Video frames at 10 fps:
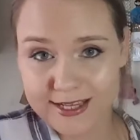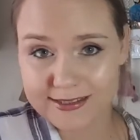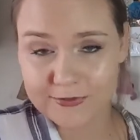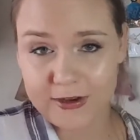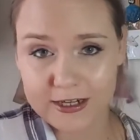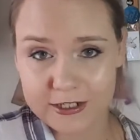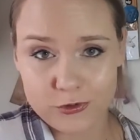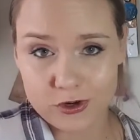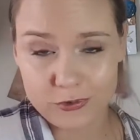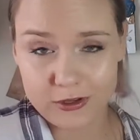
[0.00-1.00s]
that's very
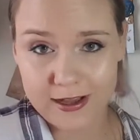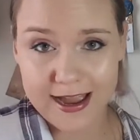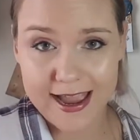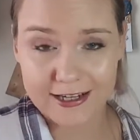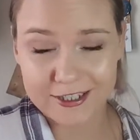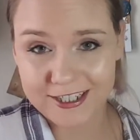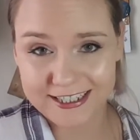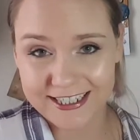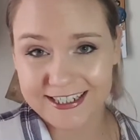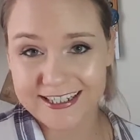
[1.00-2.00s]
normal. I've
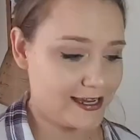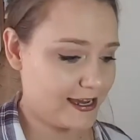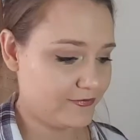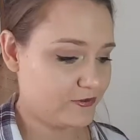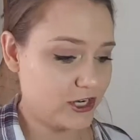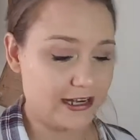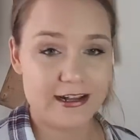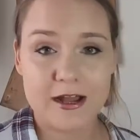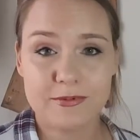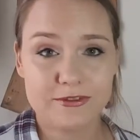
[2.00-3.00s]
tried a
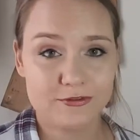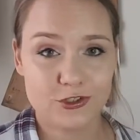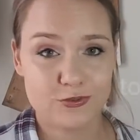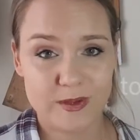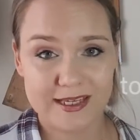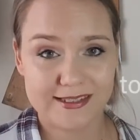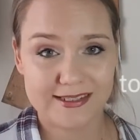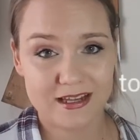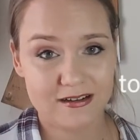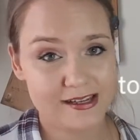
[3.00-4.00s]
couple of toothpastes
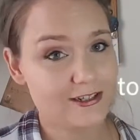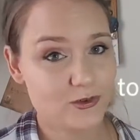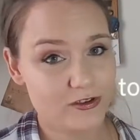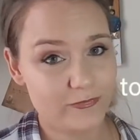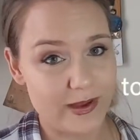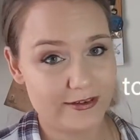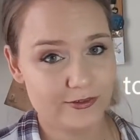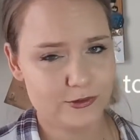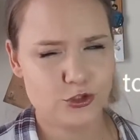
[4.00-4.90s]
that are like £12